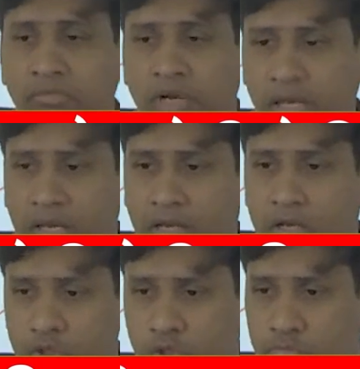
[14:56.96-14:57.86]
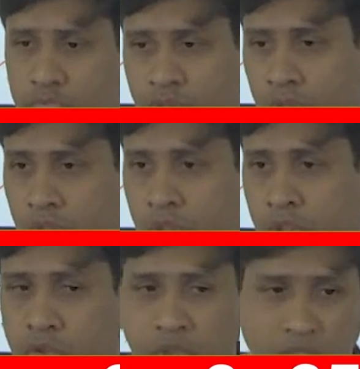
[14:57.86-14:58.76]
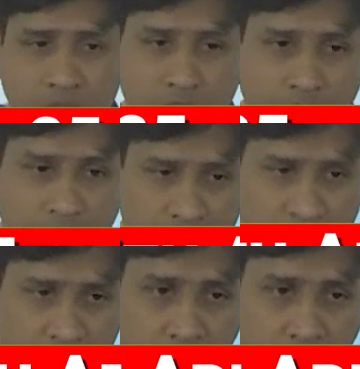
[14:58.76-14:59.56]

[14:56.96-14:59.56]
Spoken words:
Every day I consume 2 liters to 3 liters of